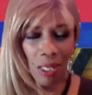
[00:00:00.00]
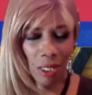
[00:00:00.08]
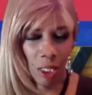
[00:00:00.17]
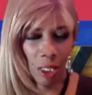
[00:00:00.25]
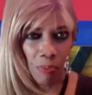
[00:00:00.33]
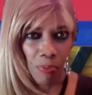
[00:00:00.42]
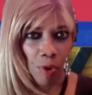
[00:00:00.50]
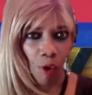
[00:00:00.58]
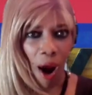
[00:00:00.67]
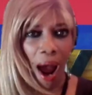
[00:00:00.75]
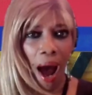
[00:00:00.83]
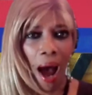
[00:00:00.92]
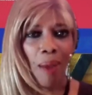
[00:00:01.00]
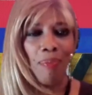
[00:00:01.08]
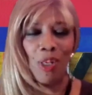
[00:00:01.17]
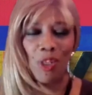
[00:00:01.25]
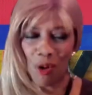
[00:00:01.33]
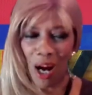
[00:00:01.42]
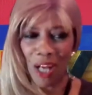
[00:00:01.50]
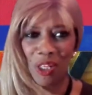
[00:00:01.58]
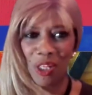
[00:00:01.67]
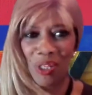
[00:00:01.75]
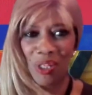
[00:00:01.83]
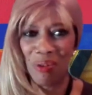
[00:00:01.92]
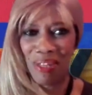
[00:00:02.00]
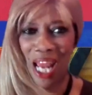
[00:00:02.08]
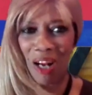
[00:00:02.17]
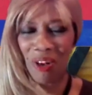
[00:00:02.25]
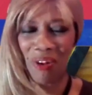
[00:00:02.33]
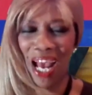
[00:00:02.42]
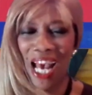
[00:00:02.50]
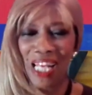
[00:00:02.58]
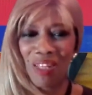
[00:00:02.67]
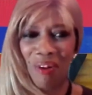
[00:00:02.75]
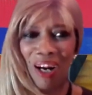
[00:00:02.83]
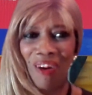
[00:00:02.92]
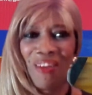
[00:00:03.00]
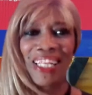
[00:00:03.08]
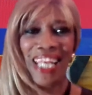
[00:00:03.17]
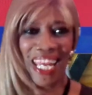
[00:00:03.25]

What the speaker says: to subscribe to our YouTube channel as well.